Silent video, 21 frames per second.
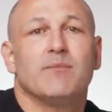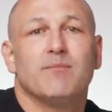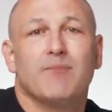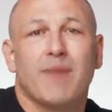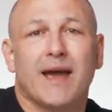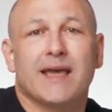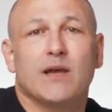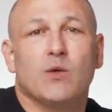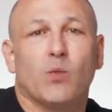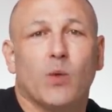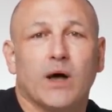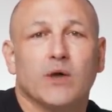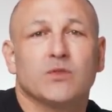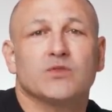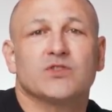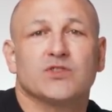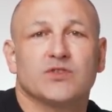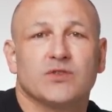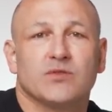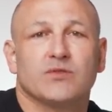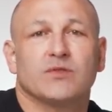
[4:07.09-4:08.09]
may well
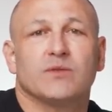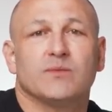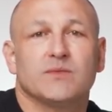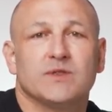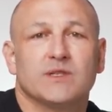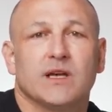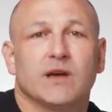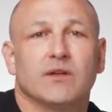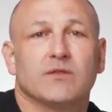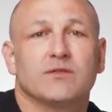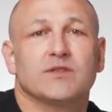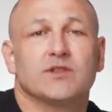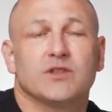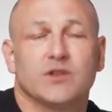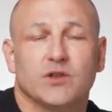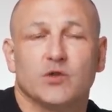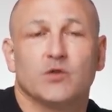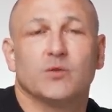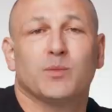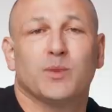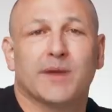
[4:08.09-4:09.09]
suit themselves to